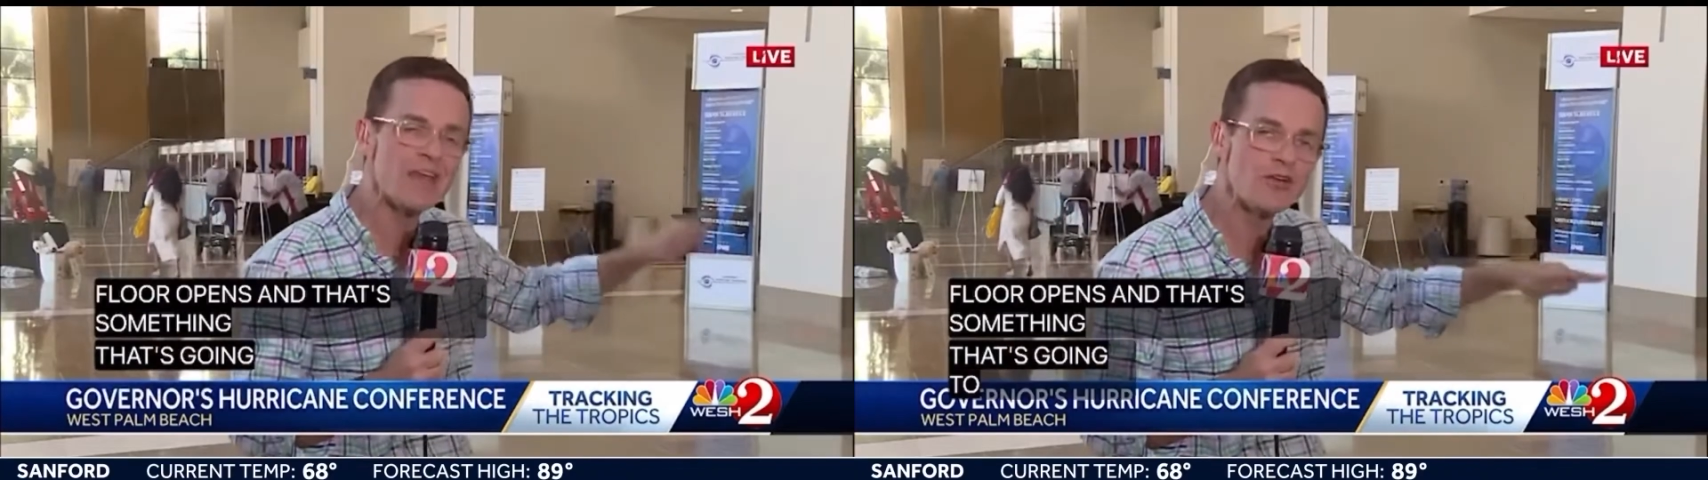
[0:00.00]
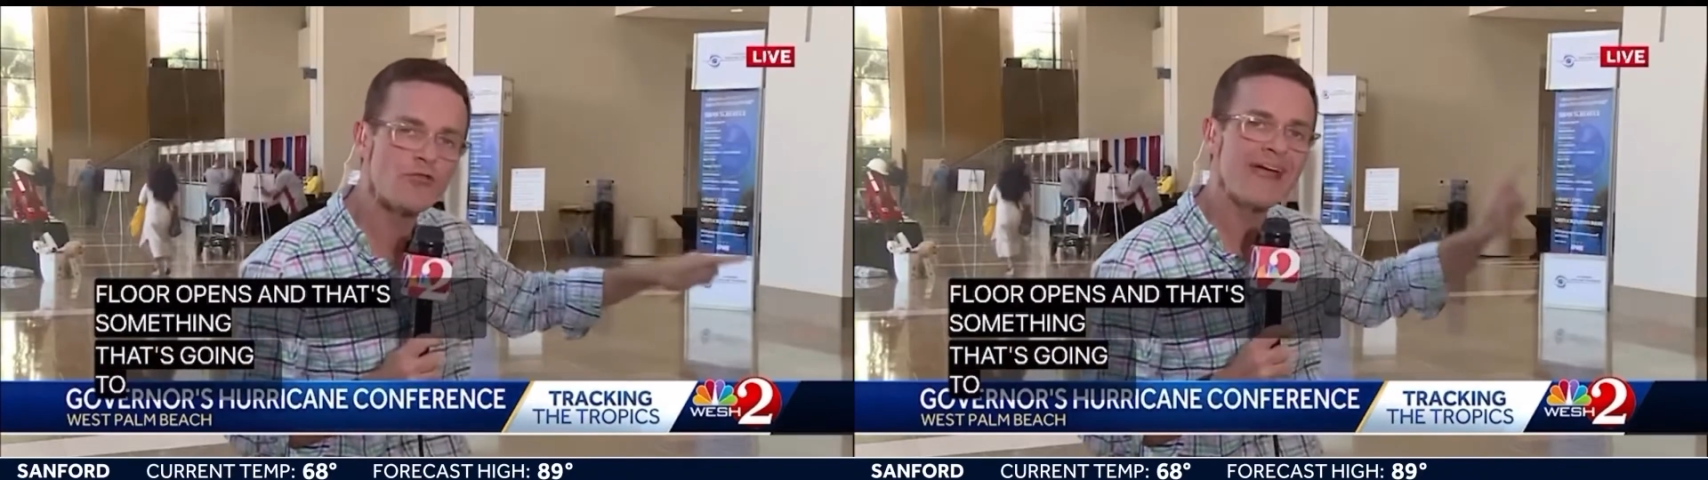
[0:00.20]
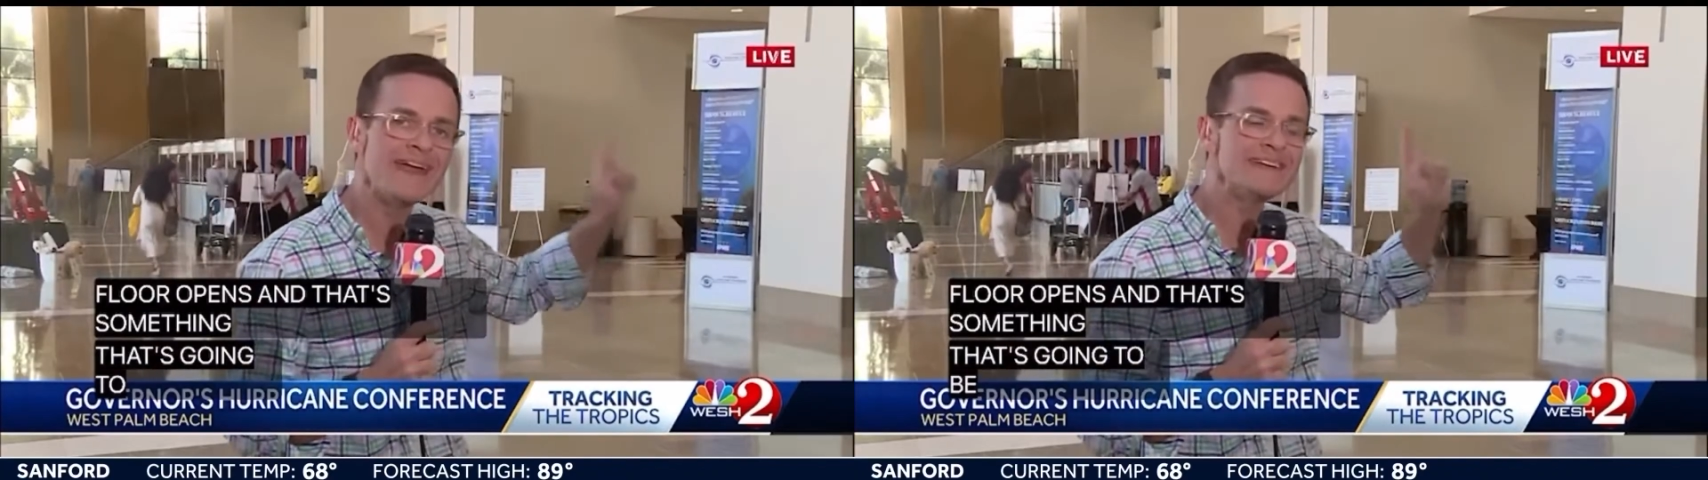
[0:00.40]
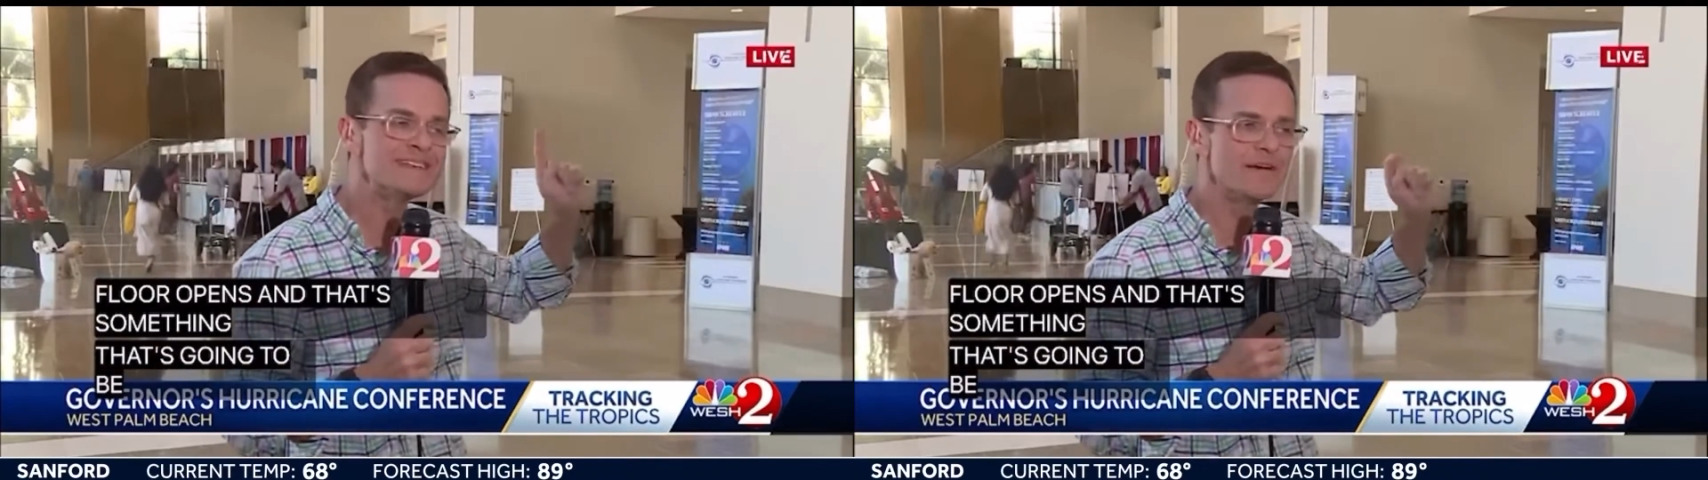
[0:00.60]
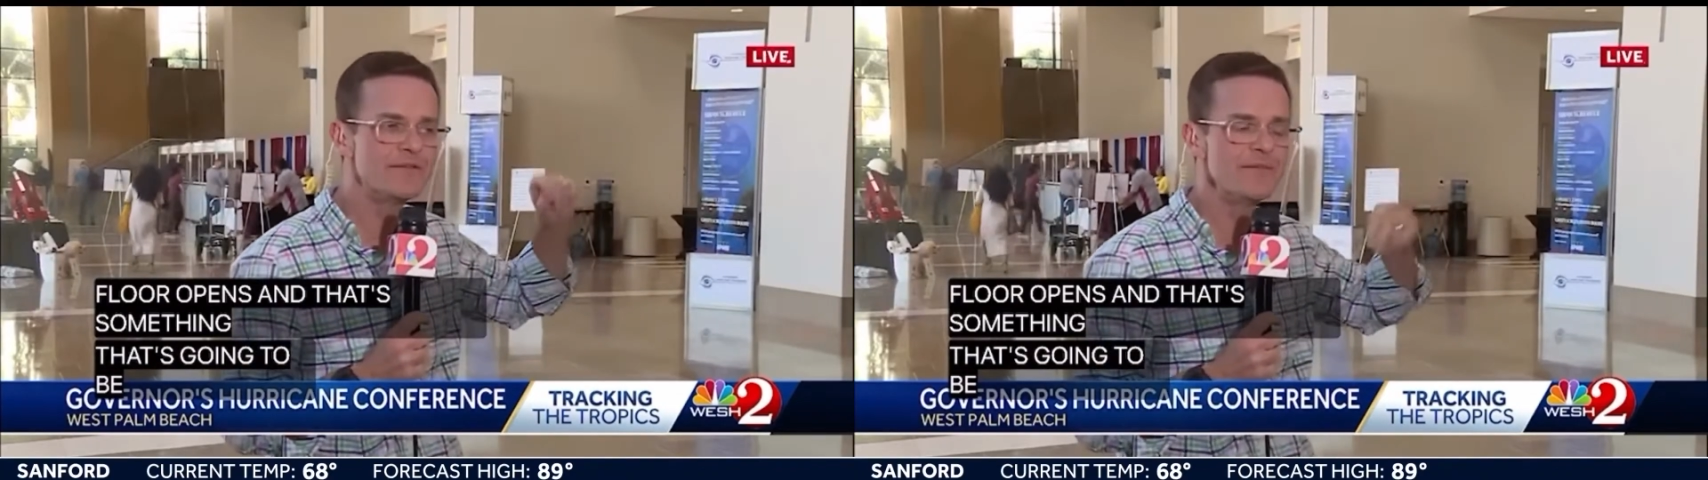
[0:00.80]
and
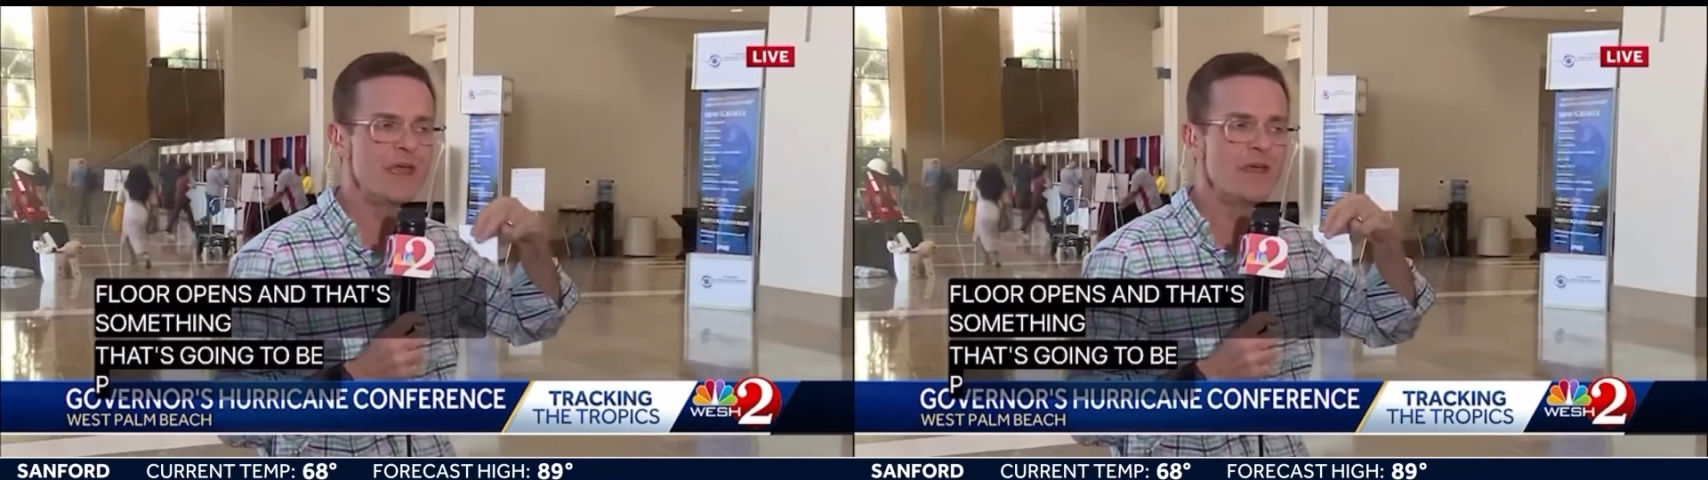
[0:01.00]
greatest of